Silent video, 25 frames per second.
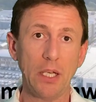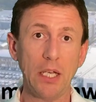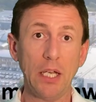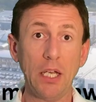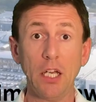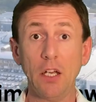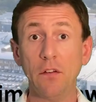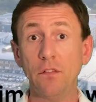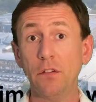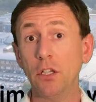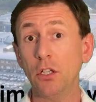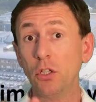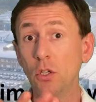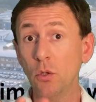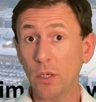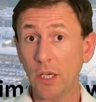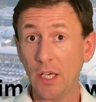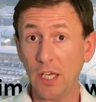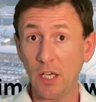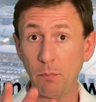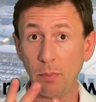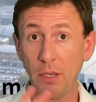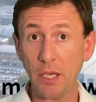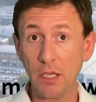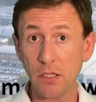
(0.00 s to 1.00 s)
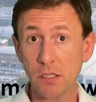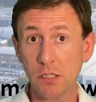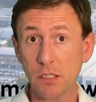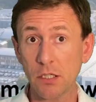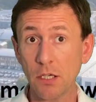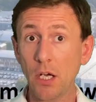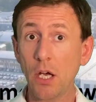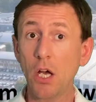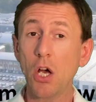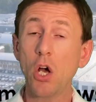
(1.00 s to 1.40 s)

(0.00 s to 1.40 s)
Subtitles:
if you're UK based,